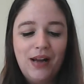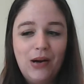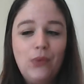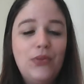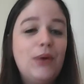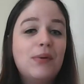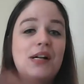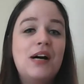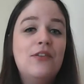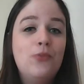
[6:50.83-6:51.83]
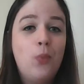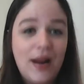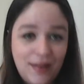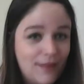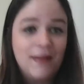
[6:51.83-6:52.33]
there was a
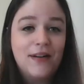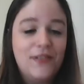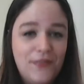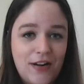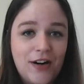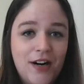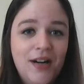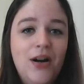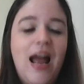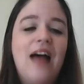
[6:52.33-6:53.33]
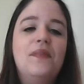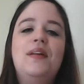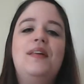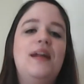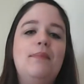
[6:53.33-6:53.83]
widespread fear. At the
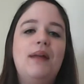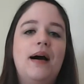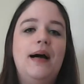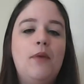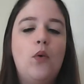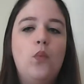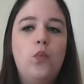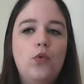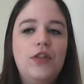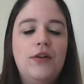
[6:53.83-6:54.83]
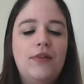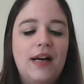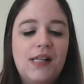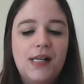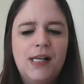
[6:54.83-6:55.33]
same time, the United
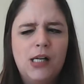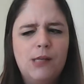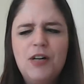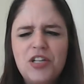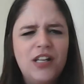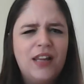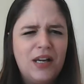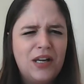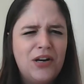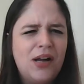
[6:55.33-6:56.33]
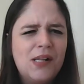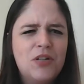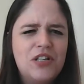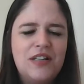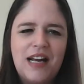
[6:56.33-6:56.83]
States, especially like not so much
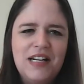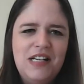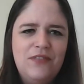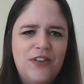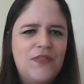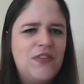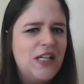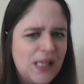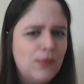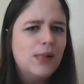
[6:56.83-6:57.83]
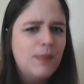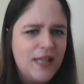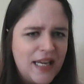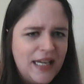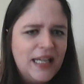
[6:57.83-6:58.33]
in the 1950s, it was
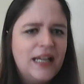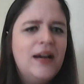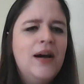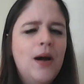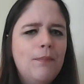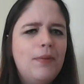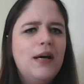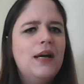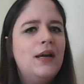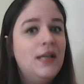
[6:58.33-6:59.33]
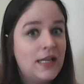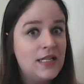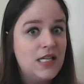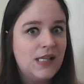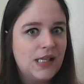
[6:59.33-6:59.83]
beginning, but
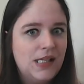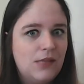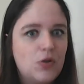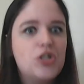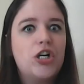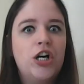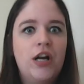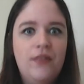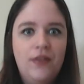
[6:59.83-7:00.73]
1960s for sure, and then the